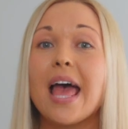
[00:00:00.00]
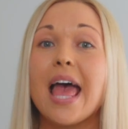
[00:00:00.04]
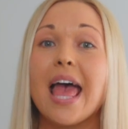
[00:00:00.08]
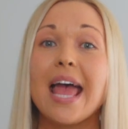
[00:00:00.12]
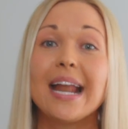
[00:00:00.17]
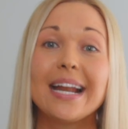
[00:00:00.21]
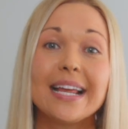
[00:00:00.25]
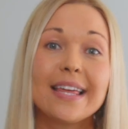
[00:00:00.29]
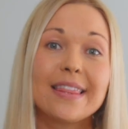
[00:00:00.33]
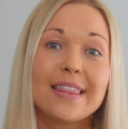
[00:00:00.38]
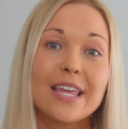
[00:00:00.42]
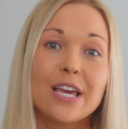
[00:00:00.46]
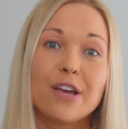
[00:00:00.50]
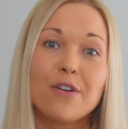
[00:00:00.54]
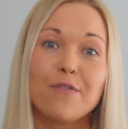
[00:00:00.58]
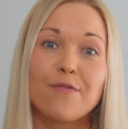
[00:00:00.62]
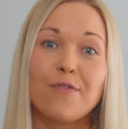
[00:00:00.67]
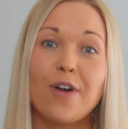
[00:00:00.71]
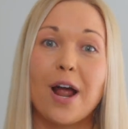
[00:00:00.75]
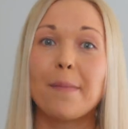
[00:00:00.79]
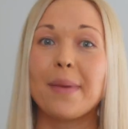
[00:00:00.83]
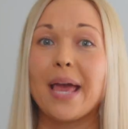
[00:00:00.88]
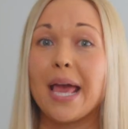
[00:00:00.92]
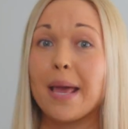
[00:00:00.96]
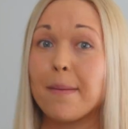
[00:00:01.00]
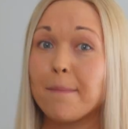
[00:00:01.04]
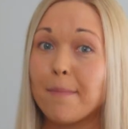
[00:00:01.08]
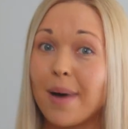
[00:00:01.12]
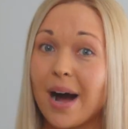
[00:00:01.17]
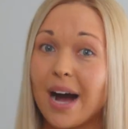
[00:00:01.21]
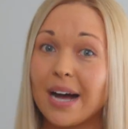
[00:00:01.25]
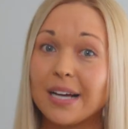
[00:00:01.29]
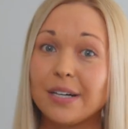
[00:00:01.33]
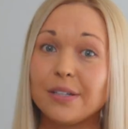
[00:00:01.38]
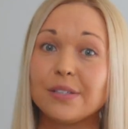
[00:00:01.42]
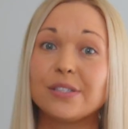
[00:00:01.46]
anything from a
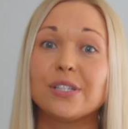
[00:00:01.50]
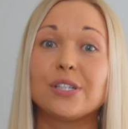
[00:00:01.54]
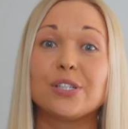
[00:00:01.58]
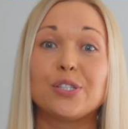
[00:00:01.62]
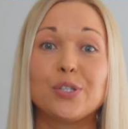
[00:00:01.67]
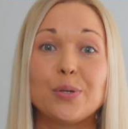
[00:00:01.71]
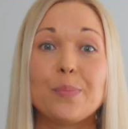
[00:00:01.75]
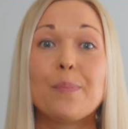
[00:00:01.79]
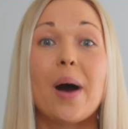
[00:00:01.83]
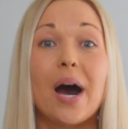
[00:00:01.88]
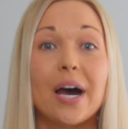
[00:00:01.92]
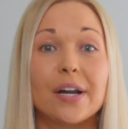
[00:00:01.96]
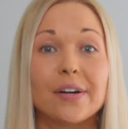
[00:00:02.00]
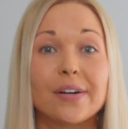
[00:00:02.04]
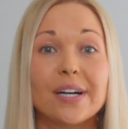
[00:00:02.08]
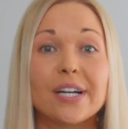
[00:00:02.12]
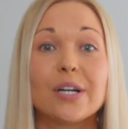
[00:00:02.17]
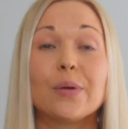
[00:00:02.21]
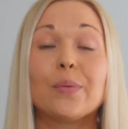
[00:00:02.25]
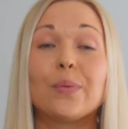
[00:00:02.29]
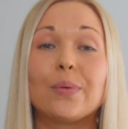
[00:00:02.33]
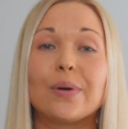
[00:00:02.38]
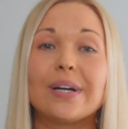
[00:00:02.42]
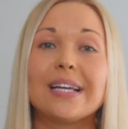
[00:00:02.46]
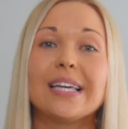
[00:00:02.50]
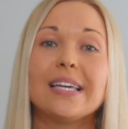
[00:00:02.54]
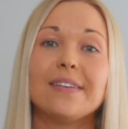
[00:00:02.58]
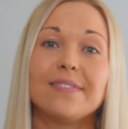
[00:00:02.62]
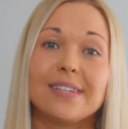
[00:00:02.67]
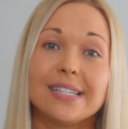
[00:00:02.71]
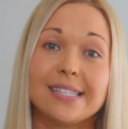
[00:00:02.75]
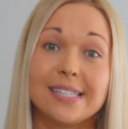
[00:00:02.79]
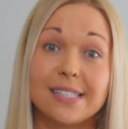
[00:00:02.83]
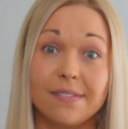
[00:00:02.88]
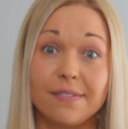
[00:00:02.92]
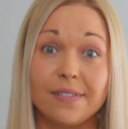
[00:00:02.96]
mild to moderate or
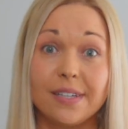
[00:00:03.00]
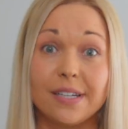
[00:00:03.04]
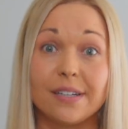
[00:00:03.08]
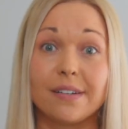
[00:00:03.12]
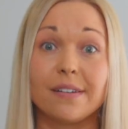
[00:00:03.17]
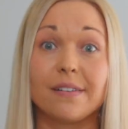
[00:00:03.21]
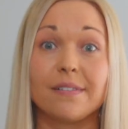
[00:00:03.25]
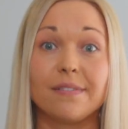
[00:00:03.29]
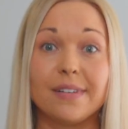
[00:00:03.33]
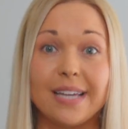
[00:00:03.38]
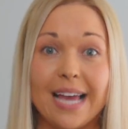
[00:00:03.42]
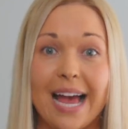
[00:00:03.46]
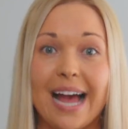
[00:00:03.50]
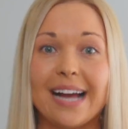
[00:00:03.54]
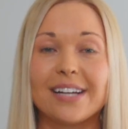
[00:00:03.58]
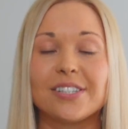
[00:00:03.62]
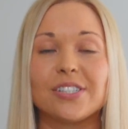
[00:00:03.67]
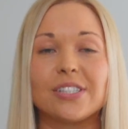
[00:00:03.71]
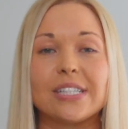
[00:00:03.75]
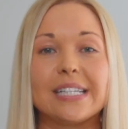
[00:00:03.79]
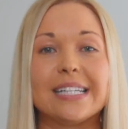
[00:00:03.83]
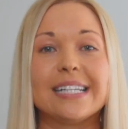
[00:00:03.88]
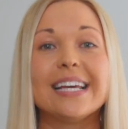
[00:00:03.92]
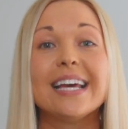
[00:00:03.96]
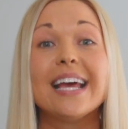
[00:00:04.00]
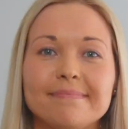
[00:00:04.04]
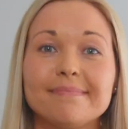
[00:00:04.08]
even severe reaction.